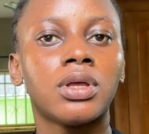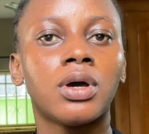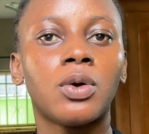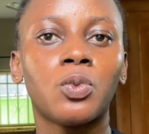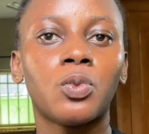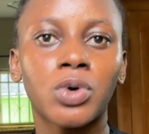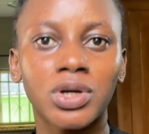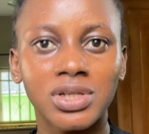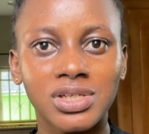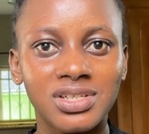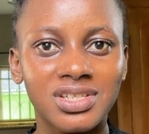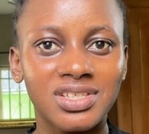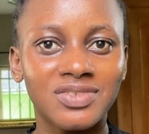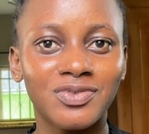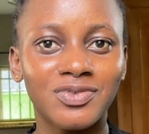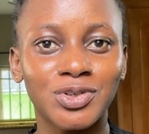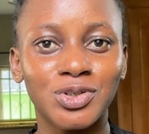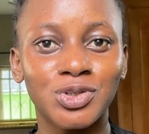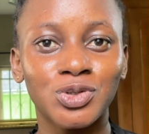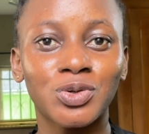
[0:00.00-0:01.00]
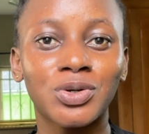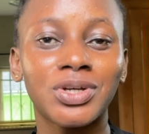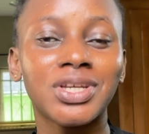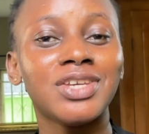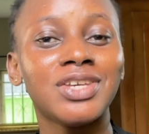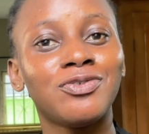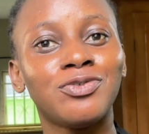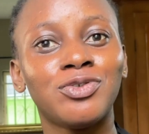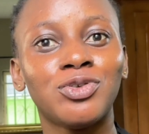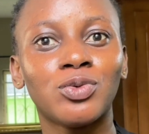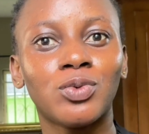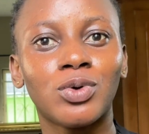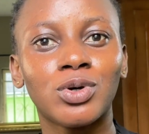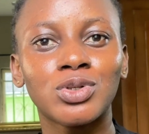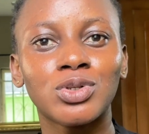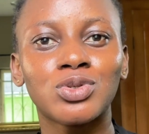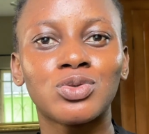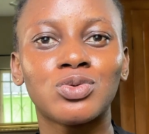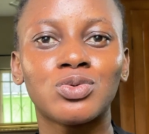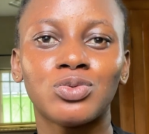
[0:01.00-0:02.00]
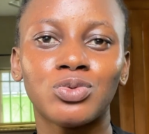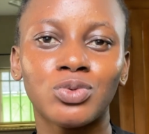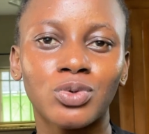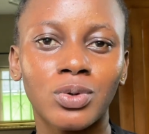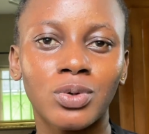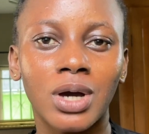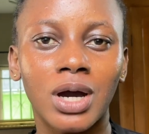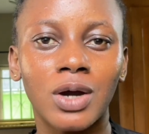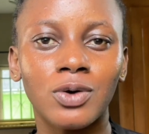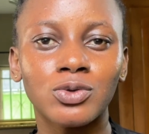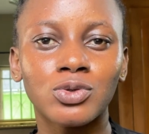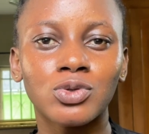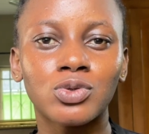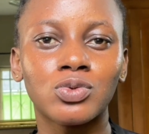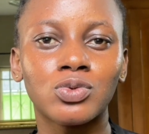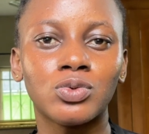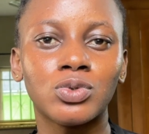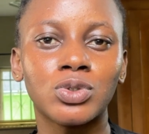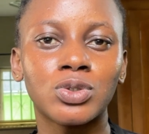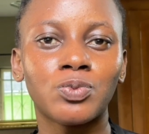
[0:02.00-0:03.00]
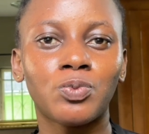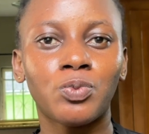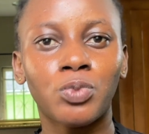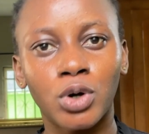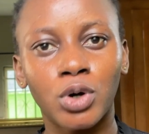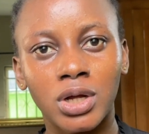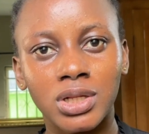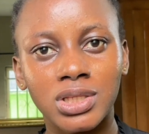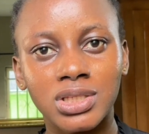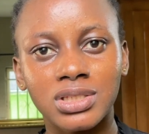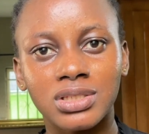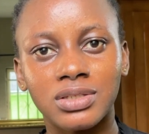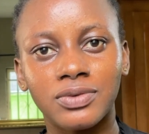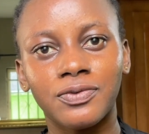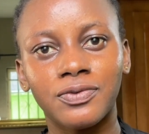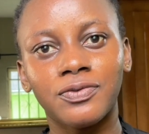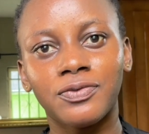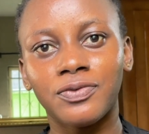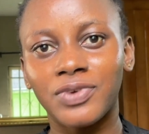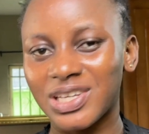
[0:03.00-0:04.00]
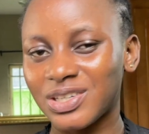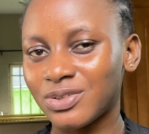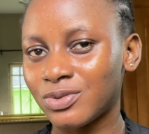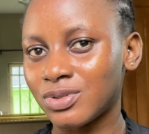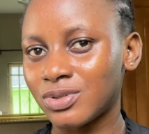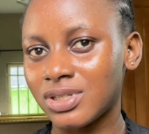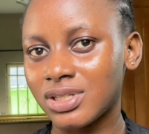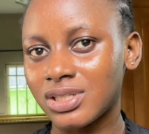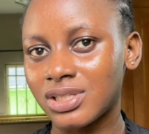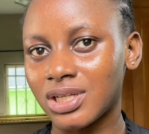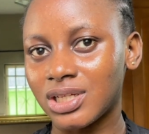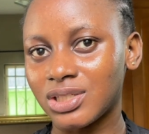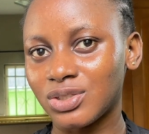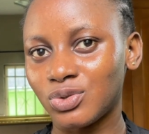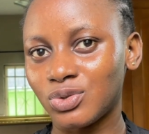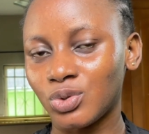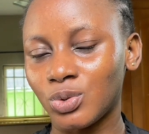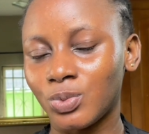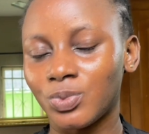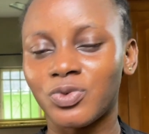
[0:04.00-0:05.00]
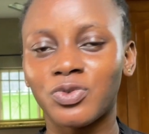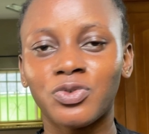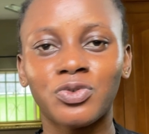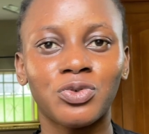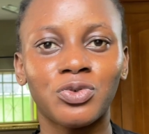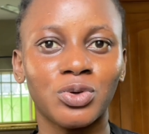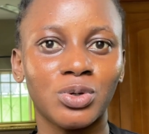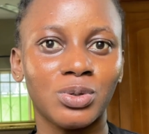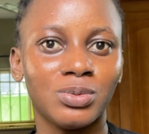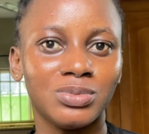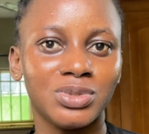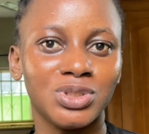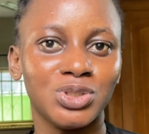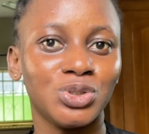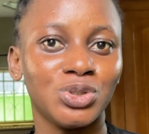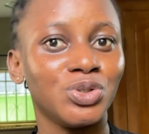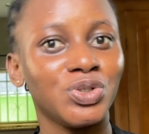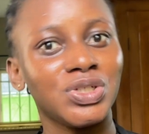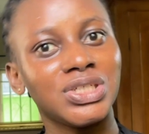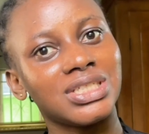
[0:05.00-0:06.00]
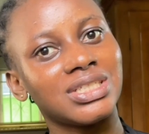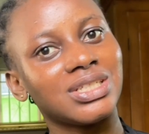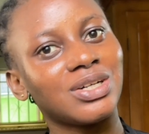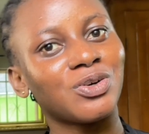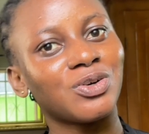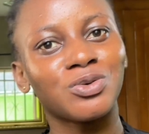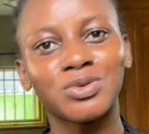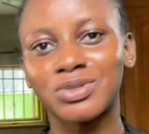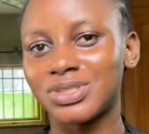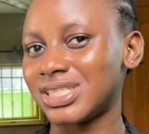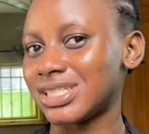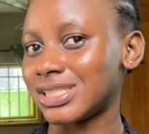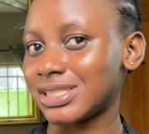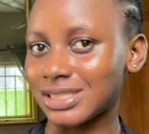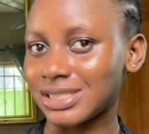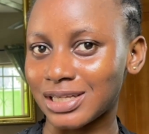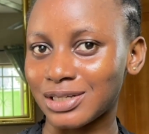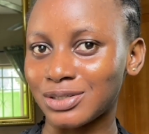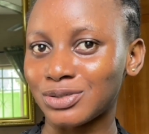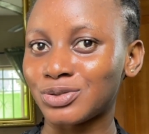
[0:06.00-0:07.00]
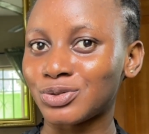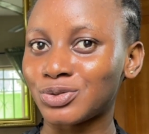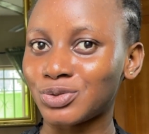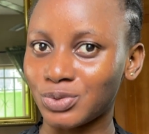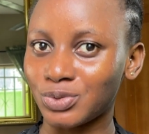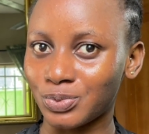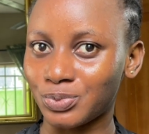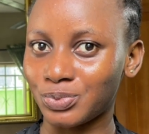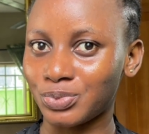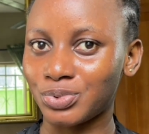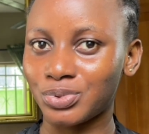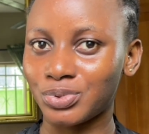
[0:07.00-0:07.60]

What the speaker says: Watch this video if you want to know how to spot the fake Kojie San soap from the original Kojie San soap.